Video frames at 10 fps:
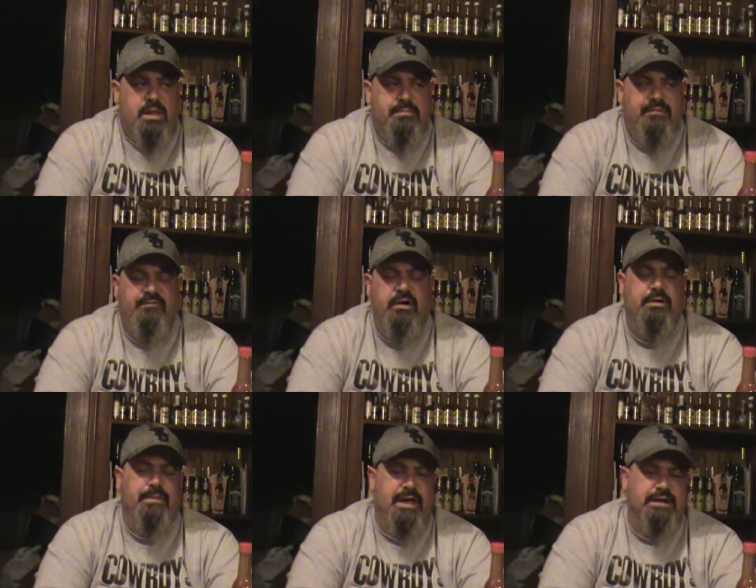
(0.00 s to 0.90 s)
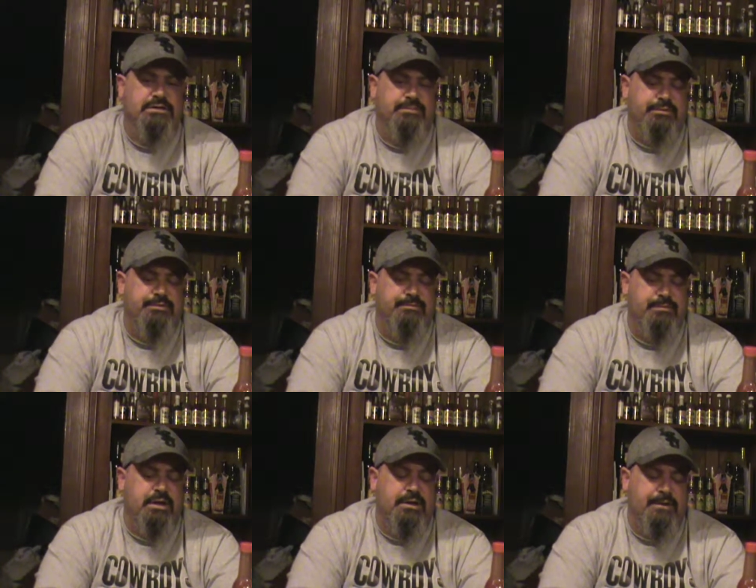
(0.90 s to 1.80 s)
but very manageable.
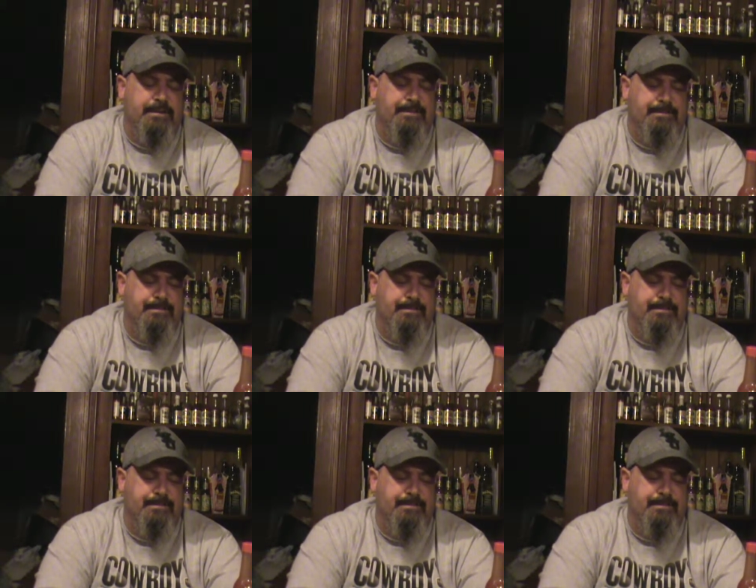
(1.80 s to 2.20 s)
Um,